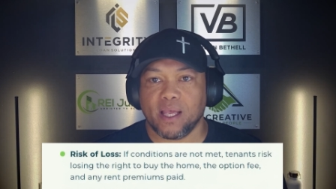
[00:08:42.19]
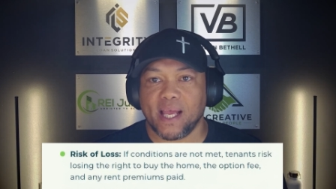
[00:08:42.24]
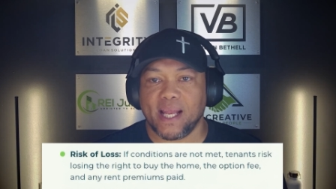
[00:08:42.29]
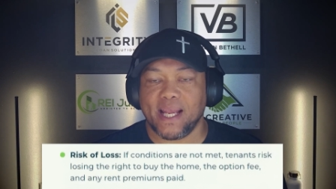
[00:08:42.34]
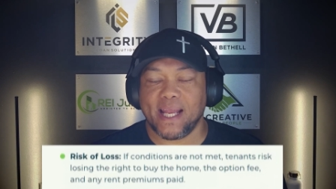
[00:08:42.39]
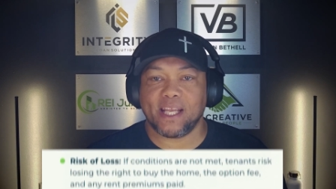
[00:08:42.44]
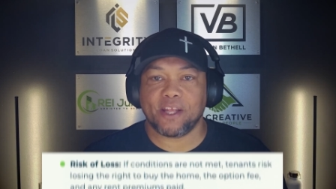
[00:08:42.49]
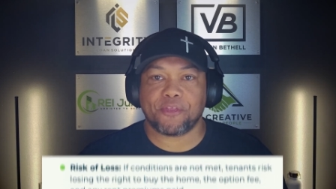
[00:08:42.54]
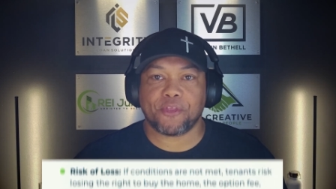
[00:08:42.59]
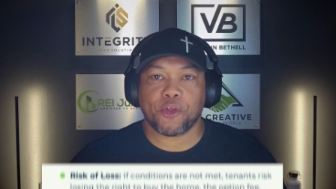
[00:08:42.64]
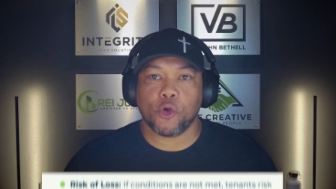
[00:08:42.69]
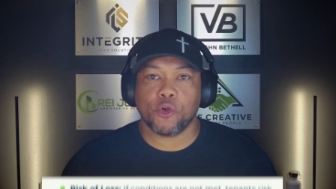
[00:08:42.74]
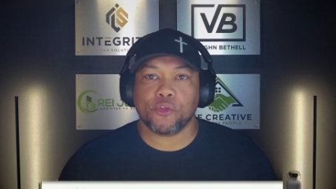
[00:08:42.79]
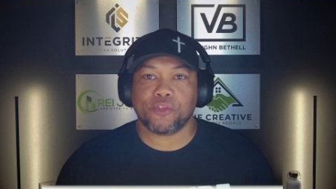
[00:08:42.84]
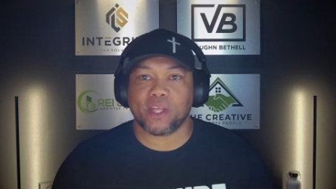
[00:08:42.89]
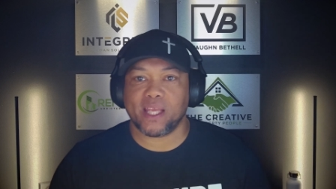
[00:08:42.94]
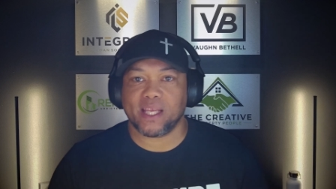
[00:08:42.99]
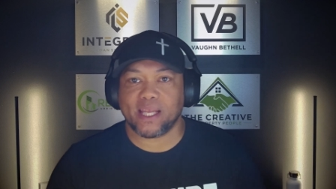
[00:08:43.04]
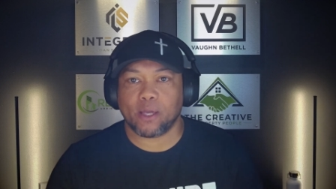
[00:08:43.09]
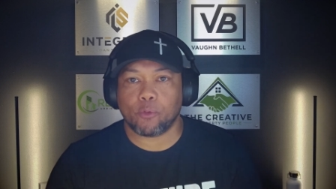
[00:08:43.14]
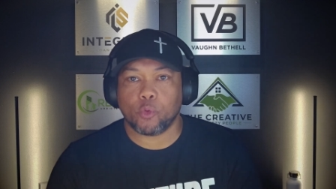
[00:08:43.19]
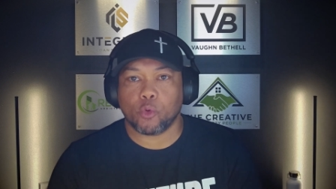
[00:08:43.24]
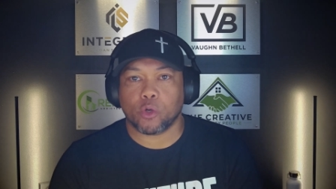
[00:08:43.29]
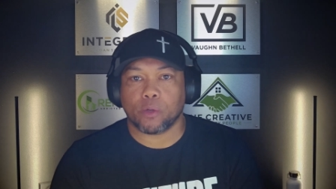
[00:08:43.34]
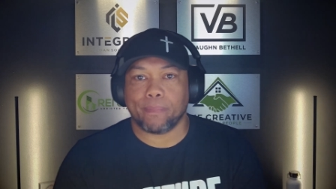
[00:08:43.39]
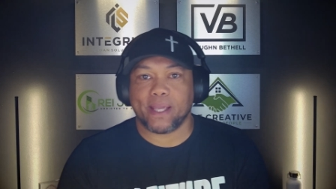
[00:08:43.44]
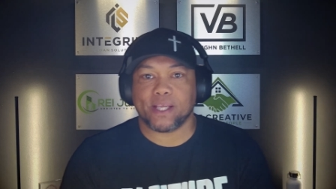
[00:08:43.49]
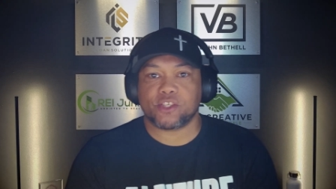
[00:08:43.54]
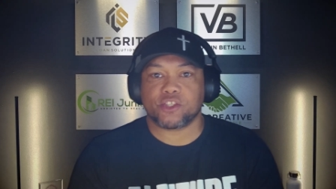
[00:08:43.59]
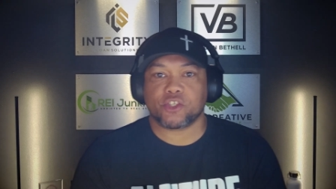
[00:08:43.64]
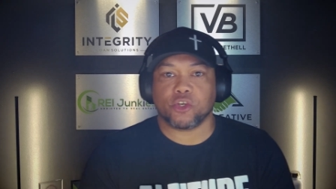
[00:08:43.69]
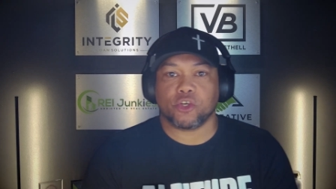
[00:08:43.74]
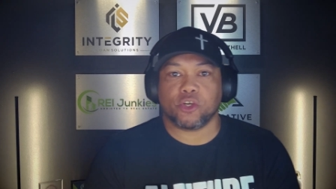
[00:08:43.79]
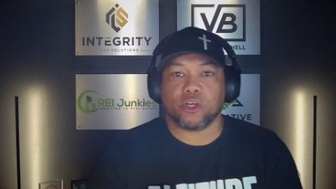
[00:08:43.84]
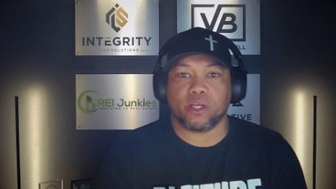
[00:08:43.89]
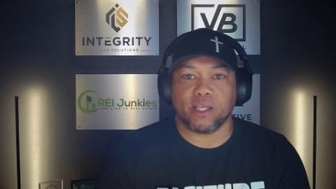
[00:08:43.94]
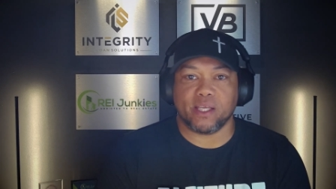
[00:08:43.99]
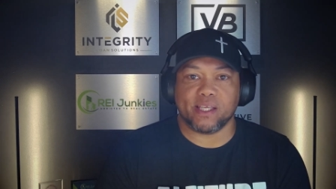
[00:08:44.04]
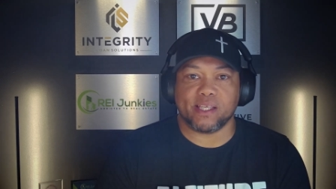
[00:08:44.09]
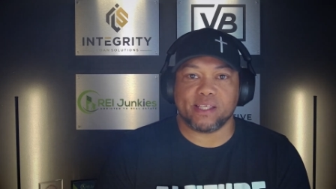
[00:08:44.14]
And then the third thing that we want to make sure
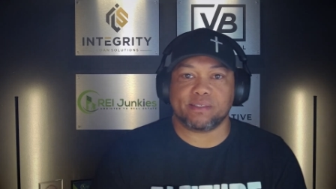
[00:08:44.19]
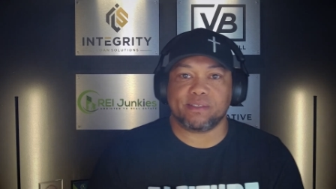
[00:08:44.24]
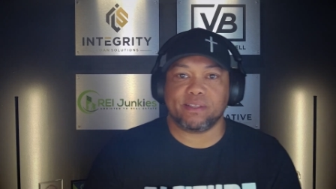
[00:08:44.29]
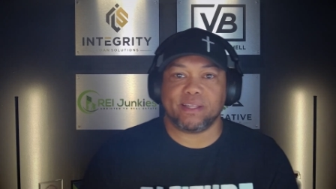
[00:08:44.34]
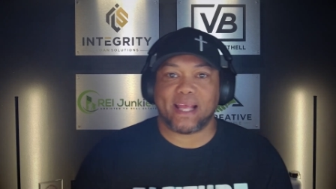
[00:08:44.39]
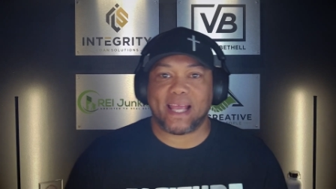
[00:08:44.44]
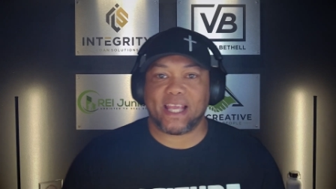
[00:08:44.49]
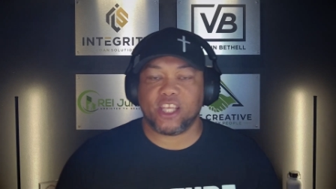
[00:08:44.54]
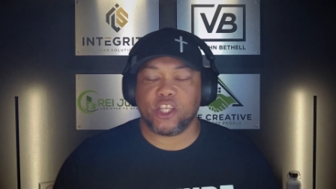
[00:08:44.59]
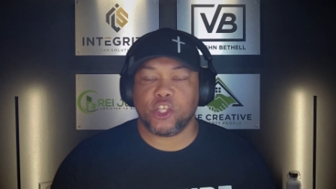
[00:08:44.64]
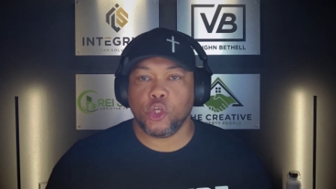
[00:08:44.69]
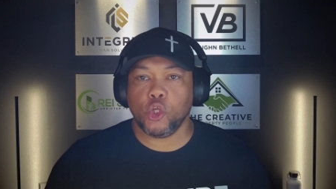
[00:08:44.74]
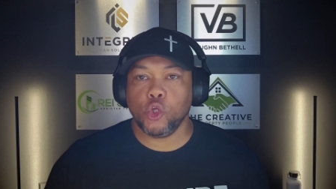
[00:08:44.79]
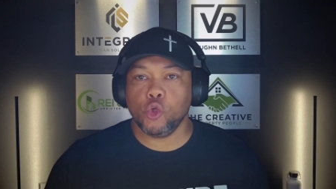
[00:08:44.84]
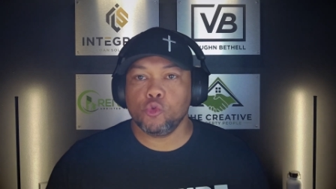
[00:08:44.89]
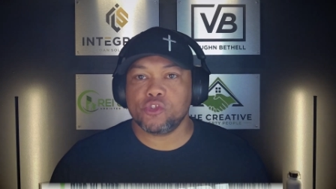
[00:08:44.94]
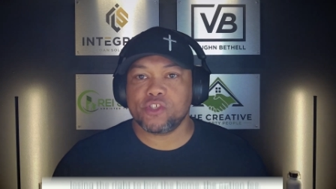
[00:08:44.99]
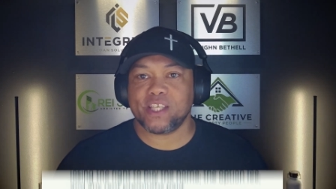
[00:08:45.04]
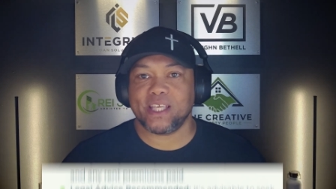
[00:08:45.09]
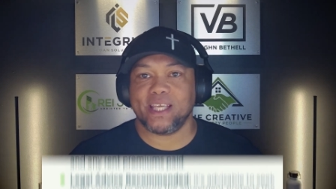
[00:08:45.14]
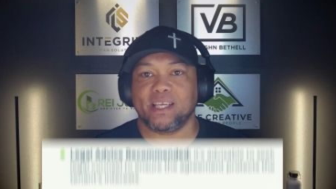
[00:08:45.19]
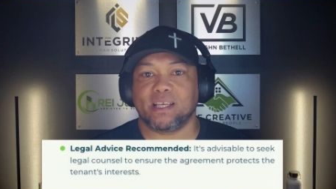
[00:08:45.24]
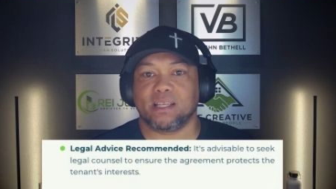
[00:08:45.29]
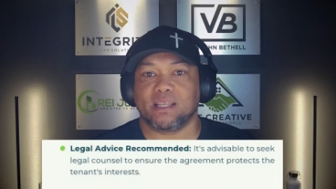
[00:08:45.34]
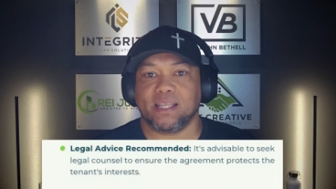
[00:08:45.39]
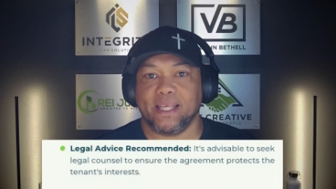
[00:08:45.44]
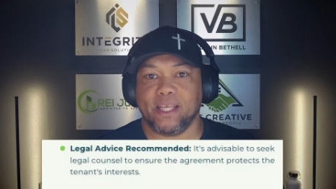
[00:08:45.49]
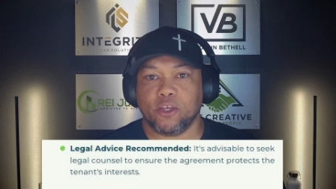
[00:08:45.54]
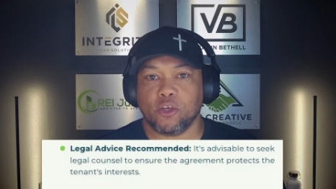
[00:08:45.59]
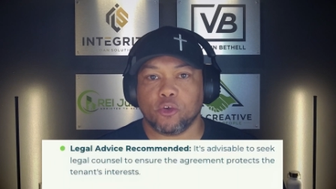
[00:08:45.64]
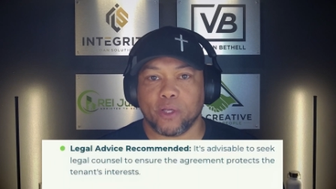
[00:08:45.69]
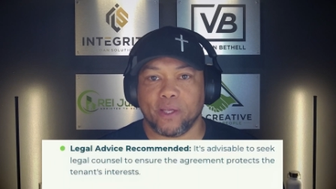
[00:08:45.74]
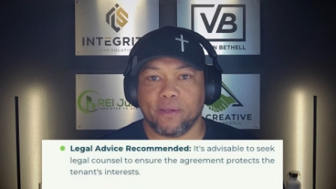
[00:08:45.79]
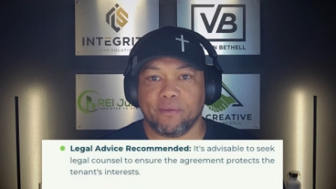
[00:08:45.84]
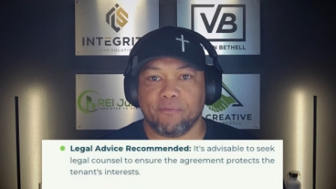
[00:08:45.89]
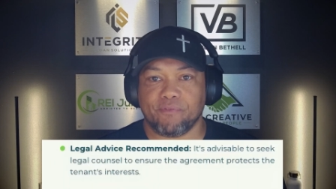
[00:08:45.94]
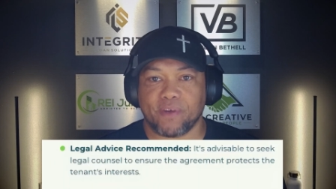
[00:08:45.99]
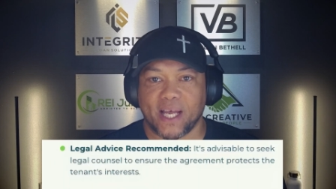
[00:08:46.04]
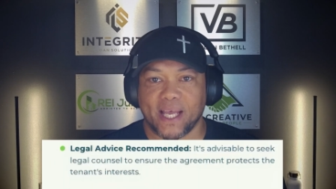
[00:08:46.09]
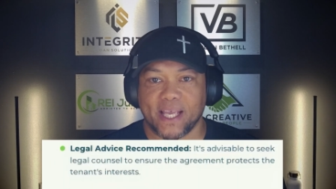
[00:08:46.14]
is that you seek legal
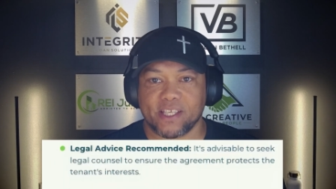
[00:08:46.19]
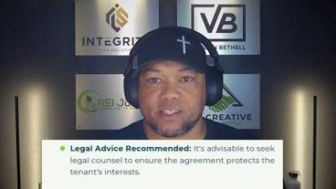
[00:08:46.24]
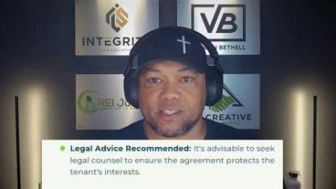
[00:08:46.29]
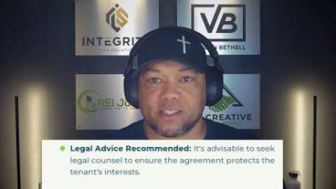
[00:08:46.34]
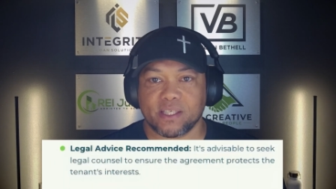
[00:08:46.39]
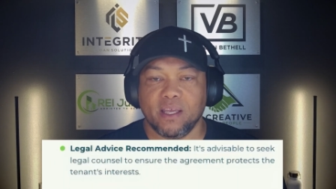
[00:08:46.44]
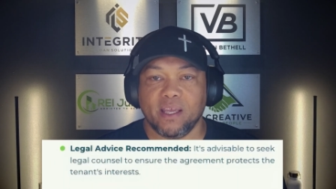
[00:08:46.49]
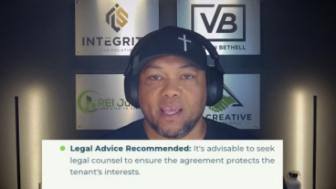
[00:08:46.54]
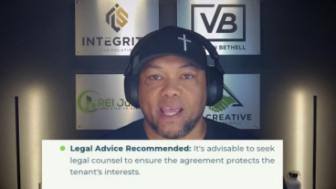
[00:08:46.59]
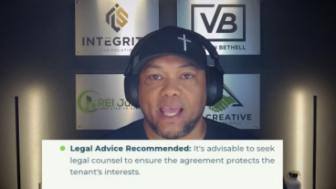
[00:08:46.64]
advice.